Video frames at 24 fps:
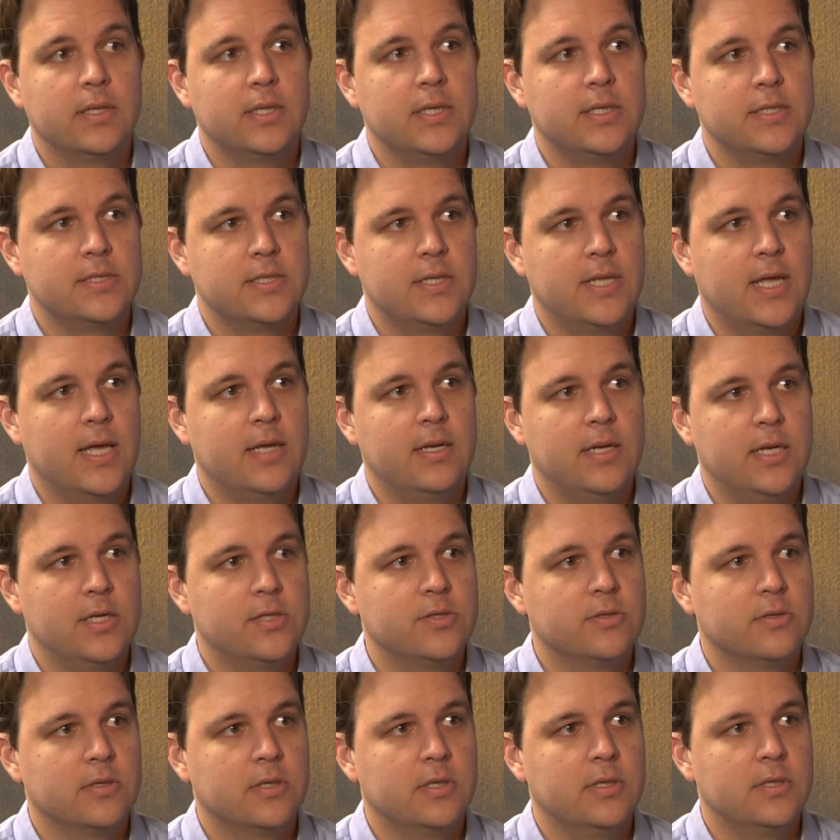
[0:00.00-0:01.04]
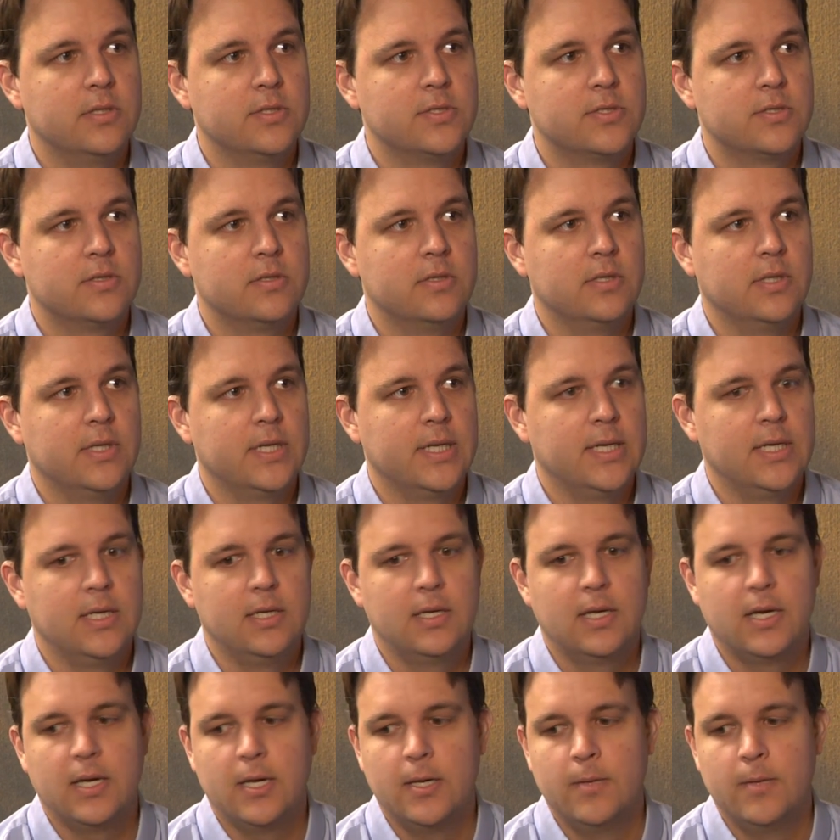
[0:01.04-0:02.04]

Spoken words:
things of that nature can certainly